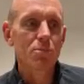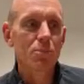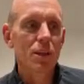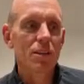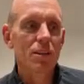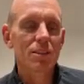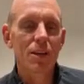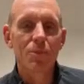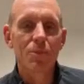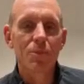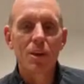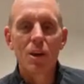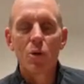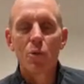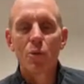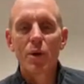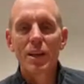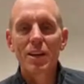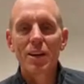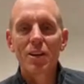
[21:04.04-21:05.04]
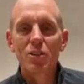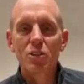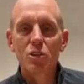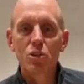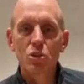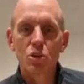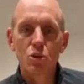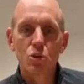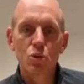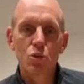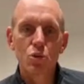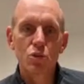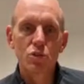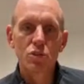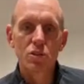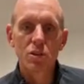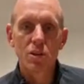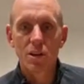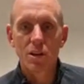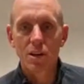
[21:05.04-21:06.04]
means that we're going to
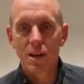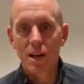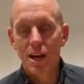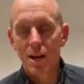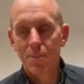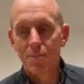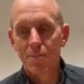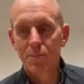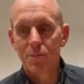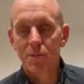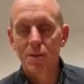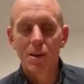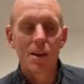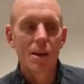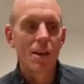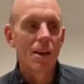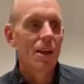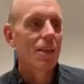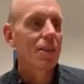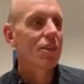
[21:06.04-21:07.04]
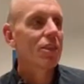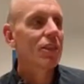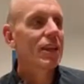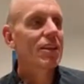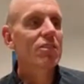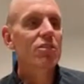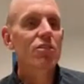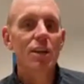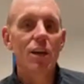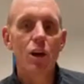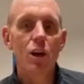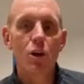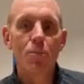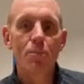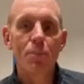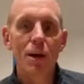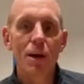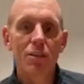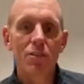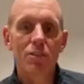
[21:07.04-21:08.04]
use things to
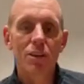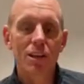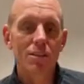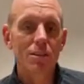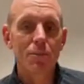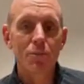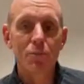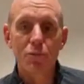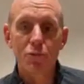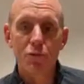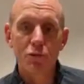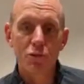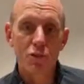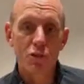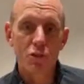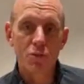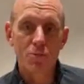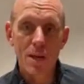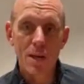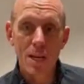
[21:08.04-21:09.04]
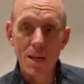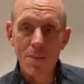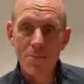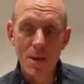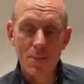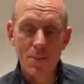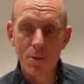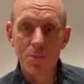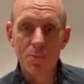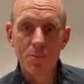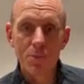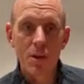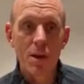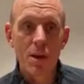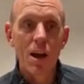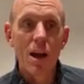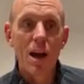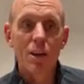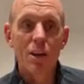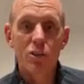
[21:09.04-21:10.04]
help us. For many people,
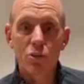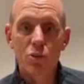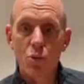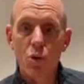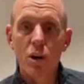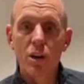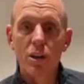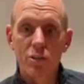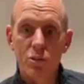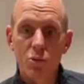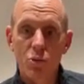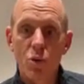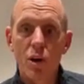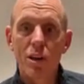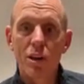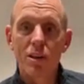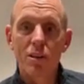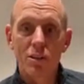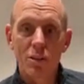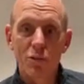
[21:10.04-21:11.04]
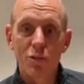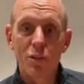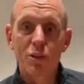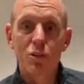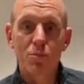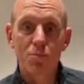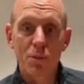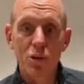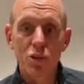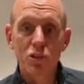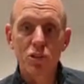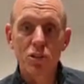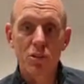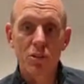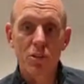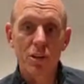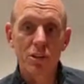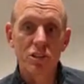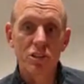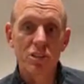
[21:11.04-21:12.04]
a squat is quite a difficult motion,
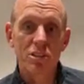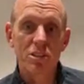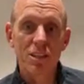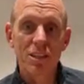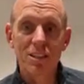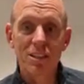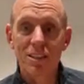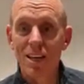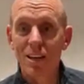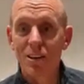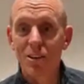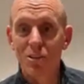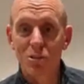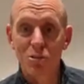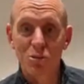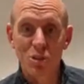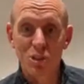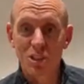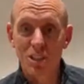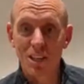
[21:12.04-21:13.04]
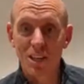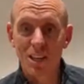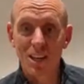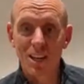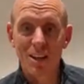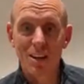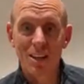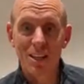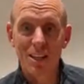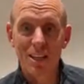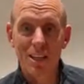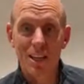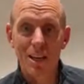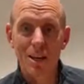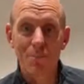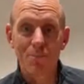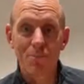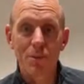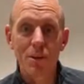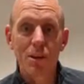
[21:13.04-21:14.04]
right? Just sitting down onto a chair and getting
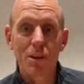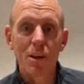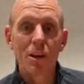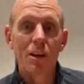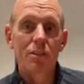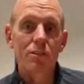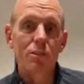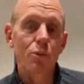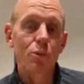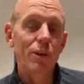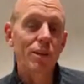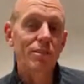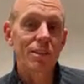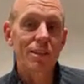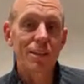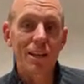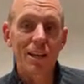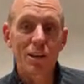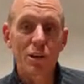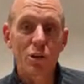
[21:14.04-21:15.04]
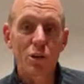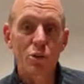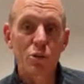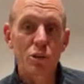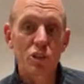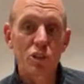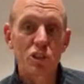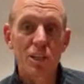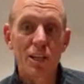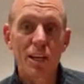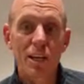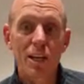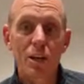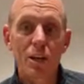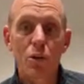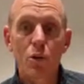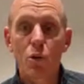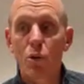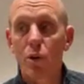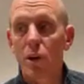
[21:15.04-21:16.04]
up. So we sit down onto a
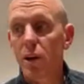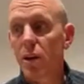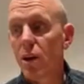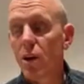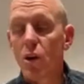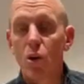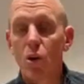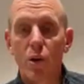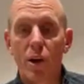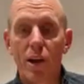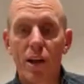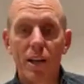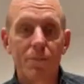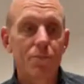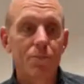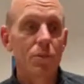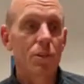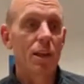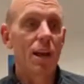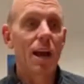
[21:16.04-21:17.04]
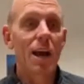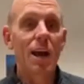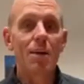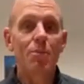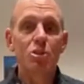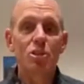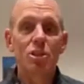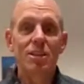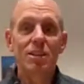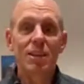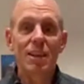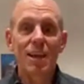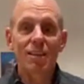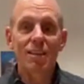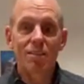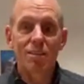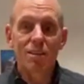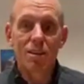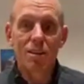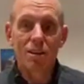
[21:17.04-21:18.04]
chair or a armchair that
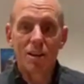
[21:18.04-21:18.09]
has